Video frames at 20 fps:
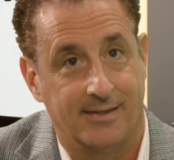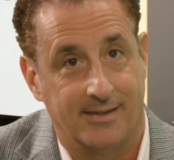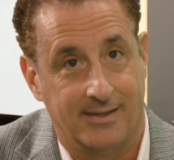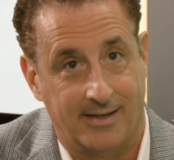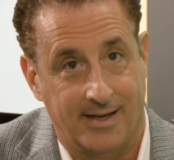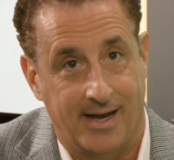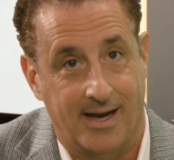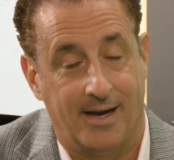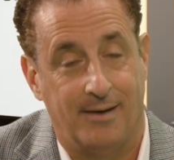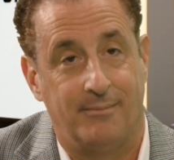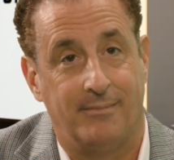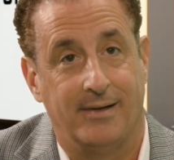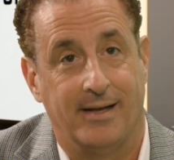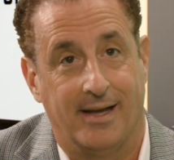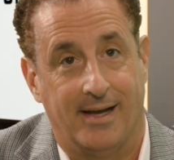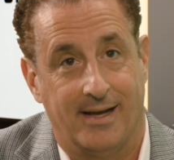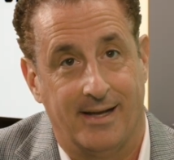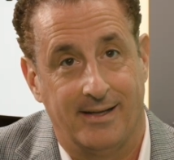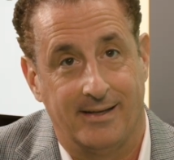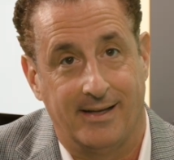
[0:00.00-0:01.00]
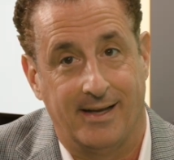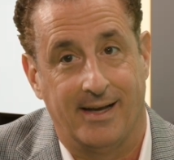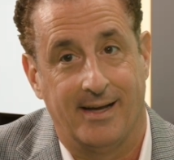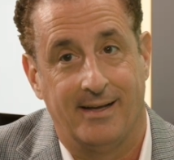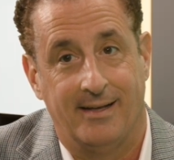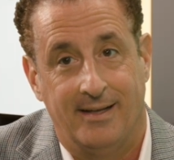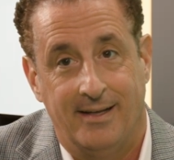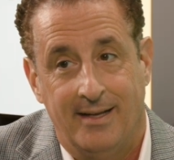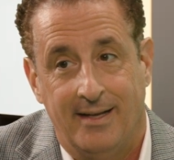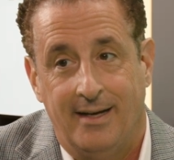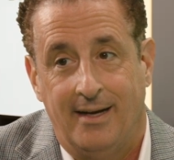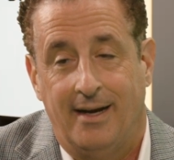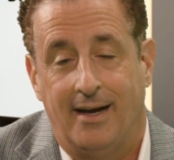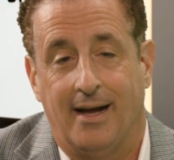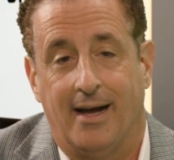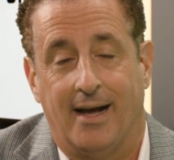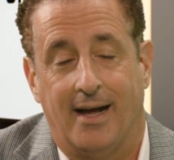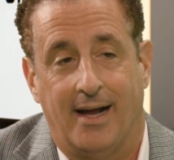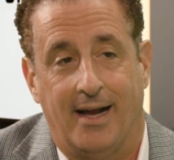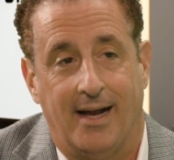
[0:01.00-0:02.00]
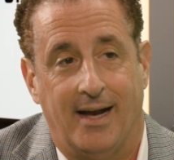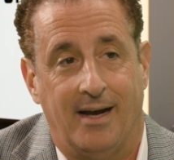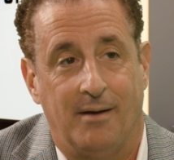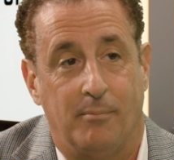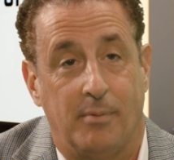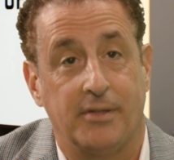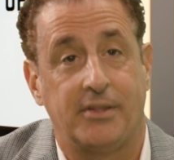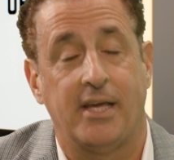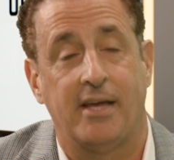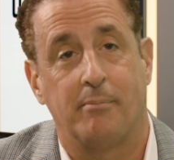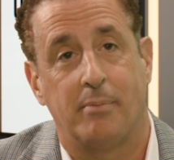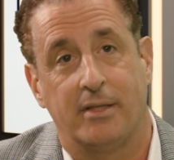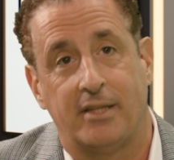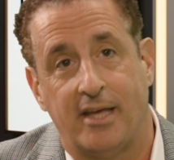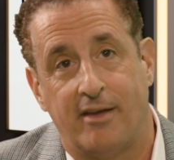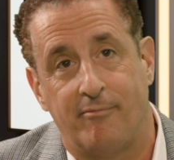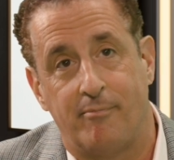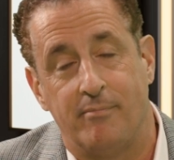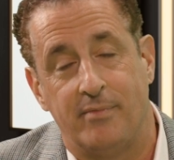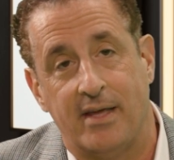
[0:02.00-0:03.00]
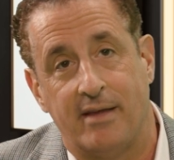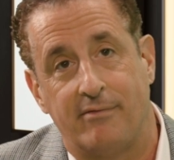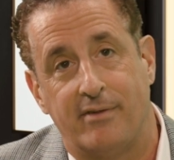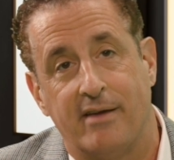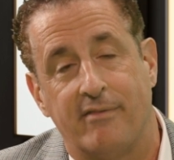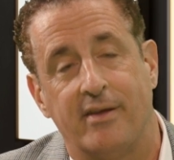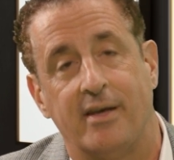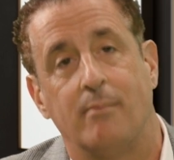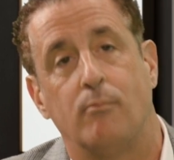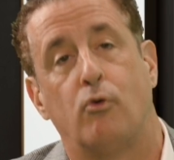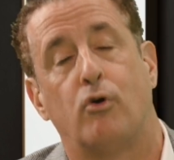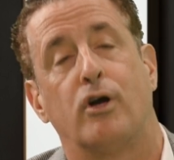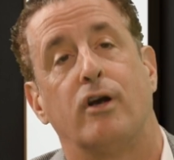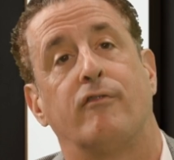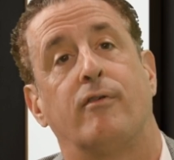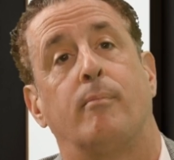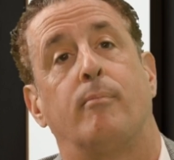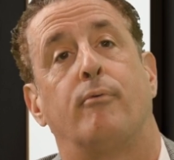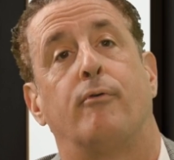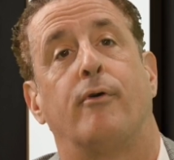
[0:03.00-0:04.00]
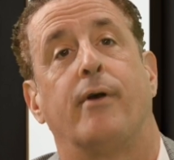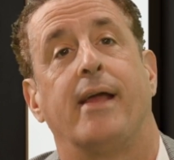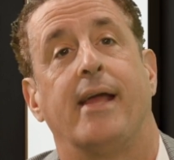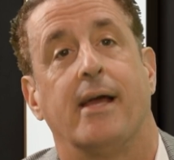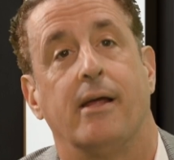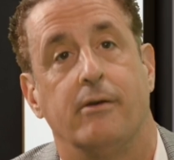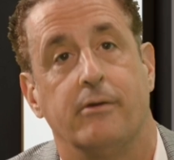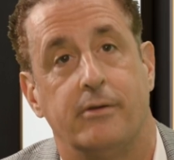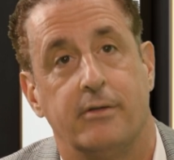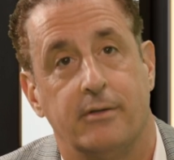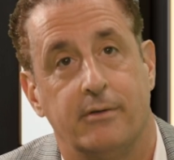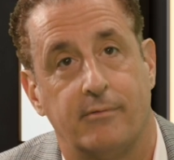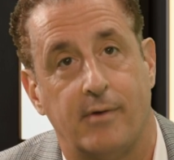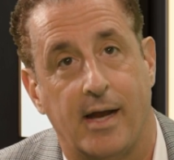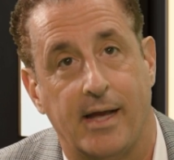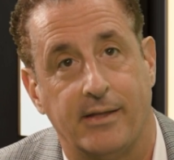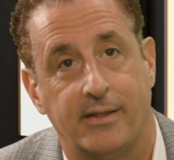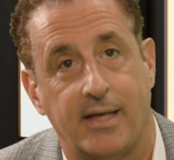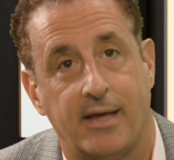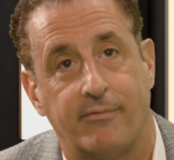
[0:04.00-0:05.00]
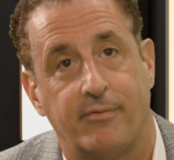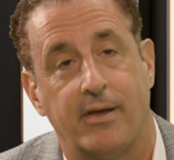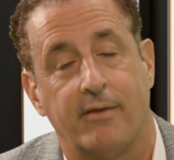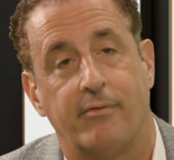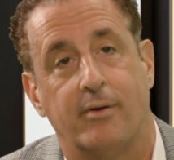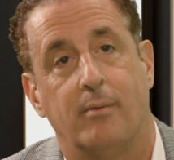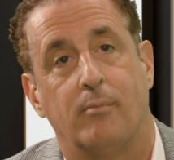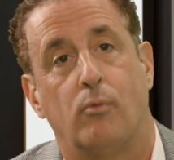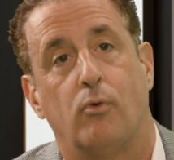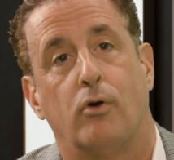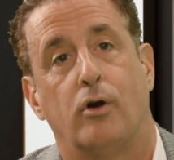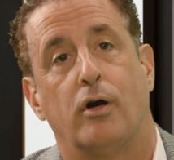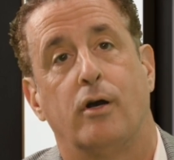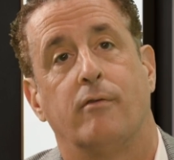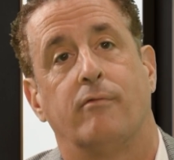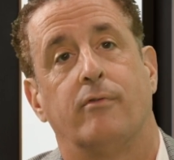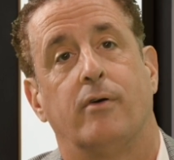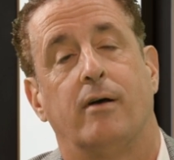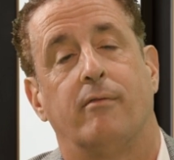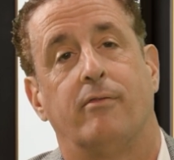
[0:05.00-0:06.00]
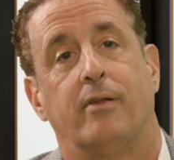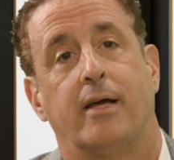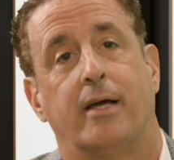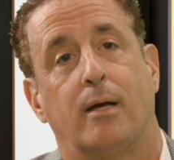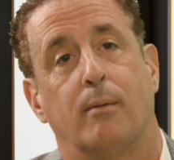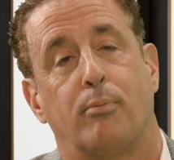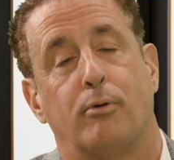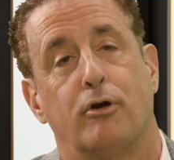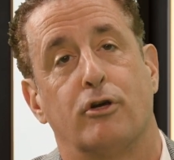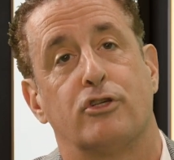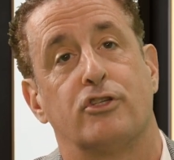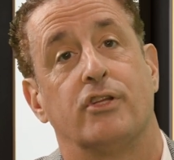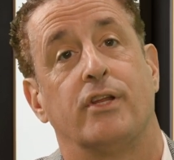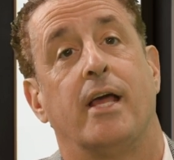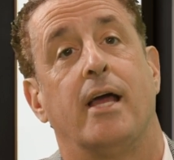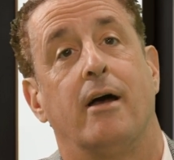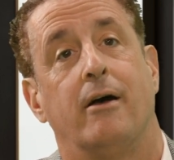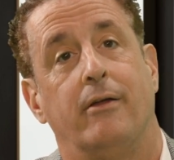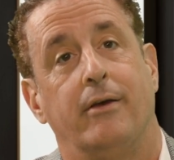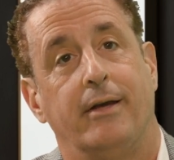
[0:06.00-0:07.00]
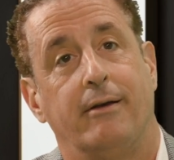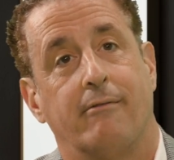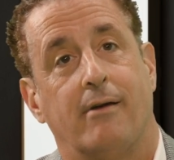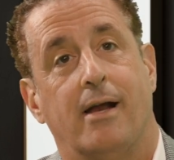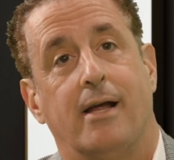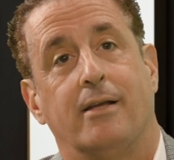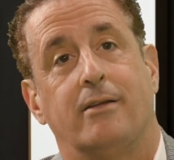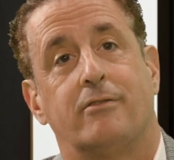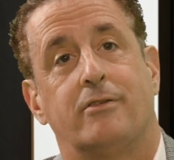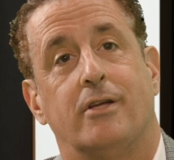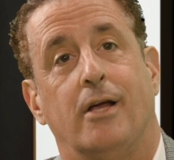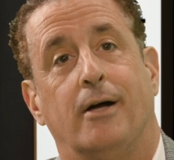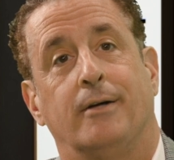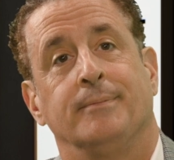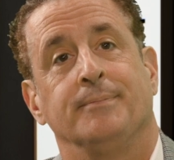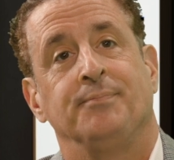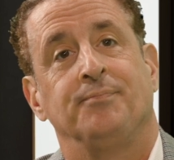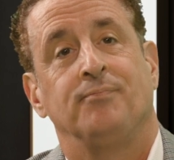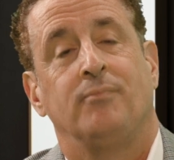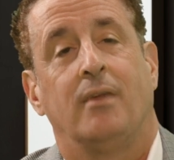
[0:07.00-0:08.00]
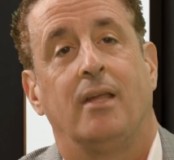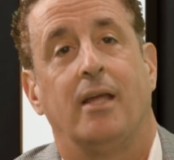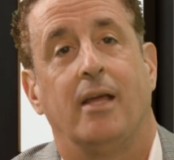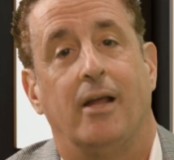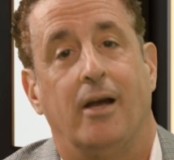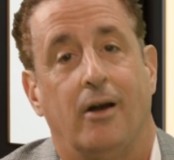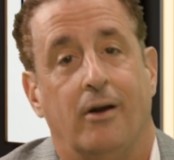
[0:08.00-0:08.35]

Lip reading: Yeah. But they've given it more of a brand, right? They've given it more of like a personality, right? So, we